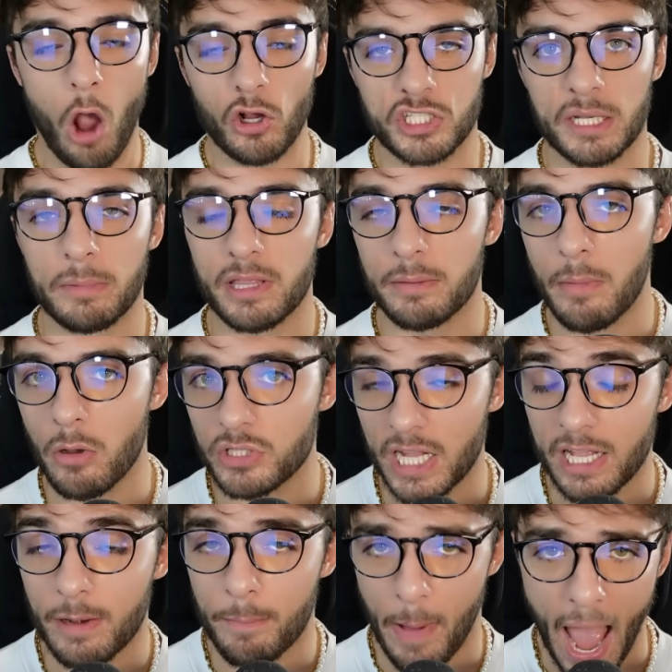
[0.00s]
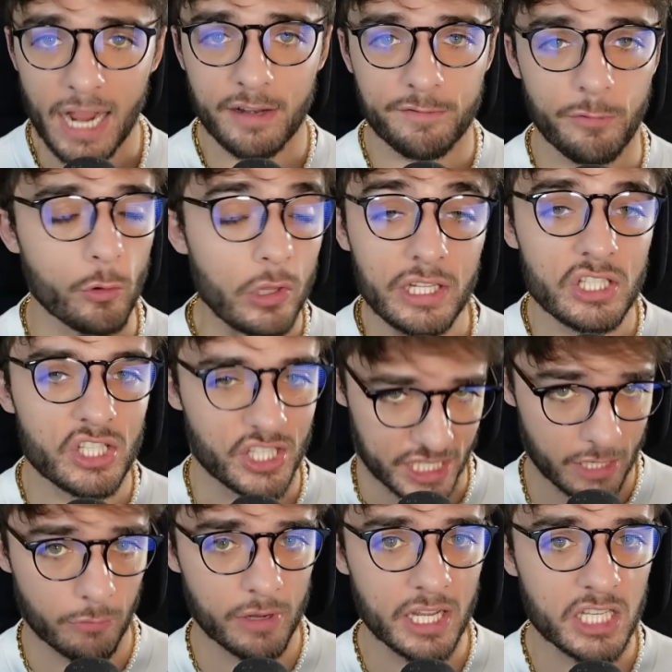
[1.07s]
are some of the most impactful and
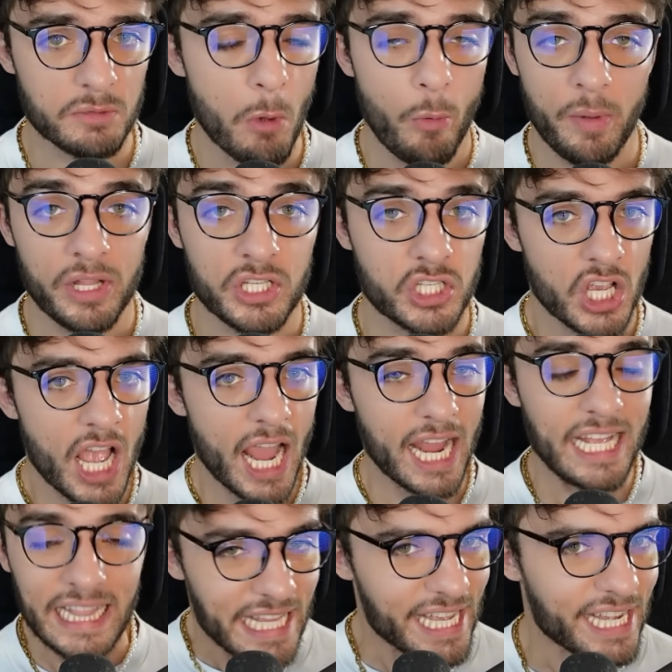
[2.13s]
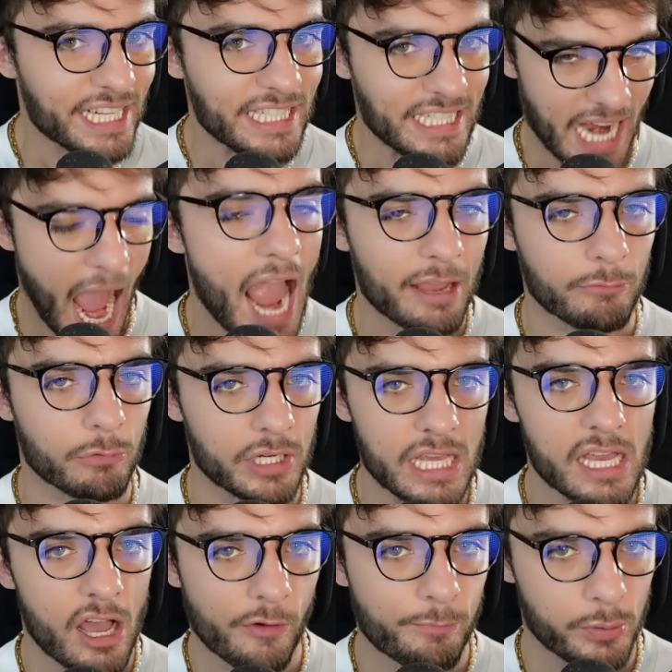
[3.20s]
serious moments in the
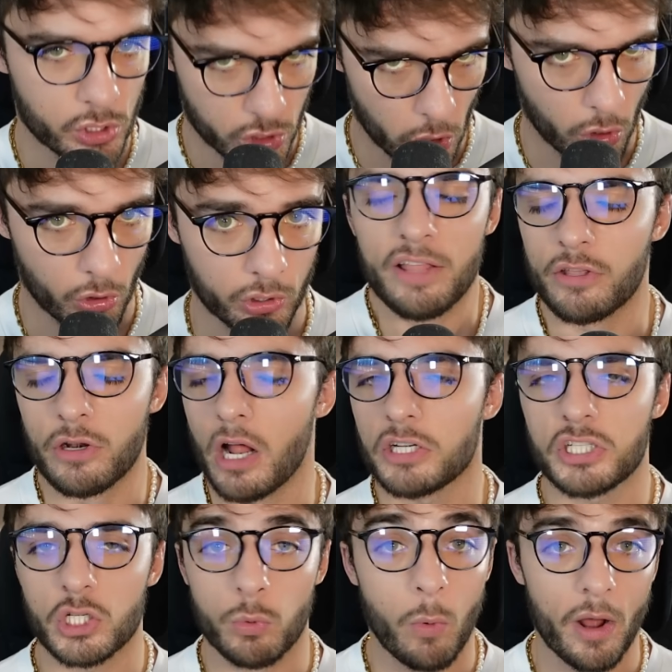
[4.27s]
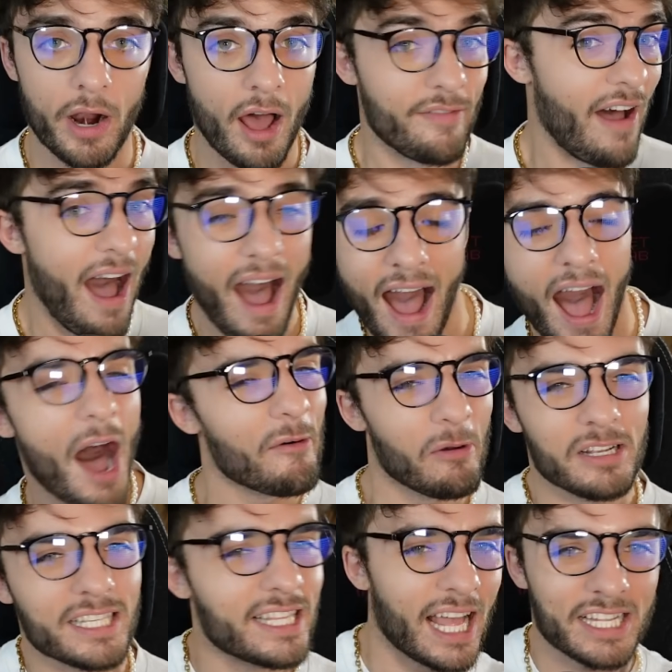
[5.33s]
entirety of Berserk. They're not just one-off, haha,
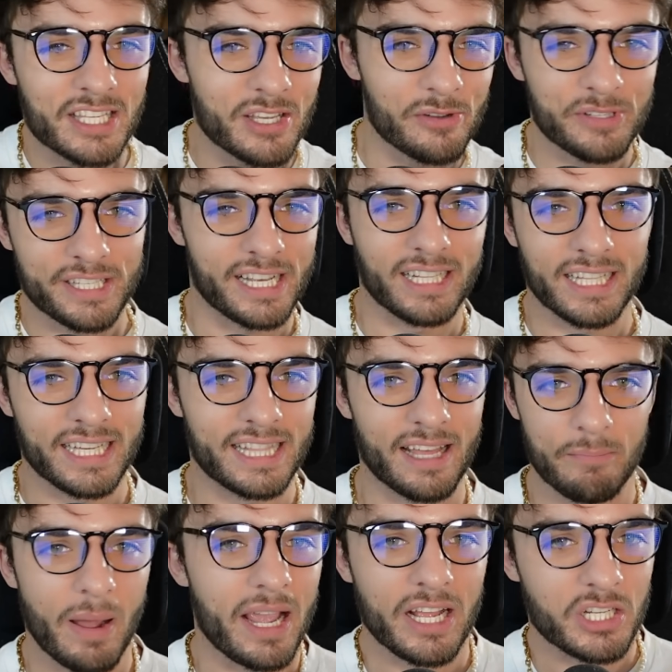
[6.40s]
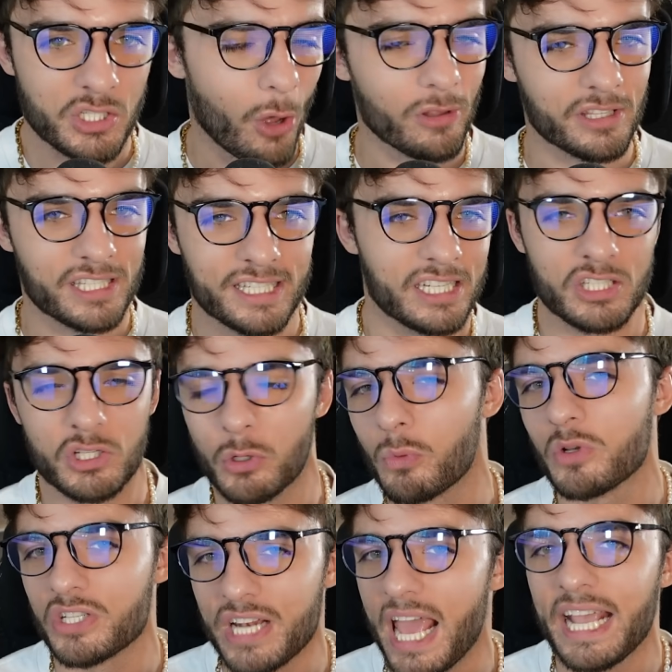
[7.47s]
wasn't that so silly that my adult sister
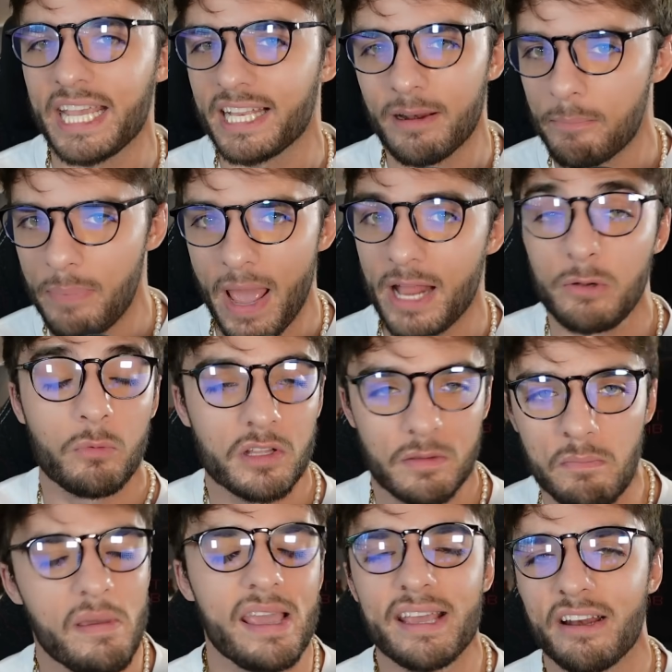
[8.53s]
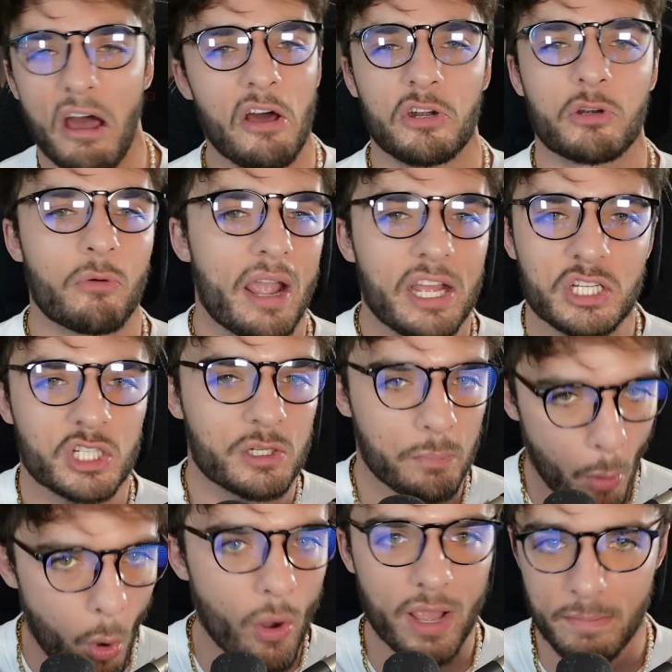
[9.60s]
was naked in bed with me and underaged boy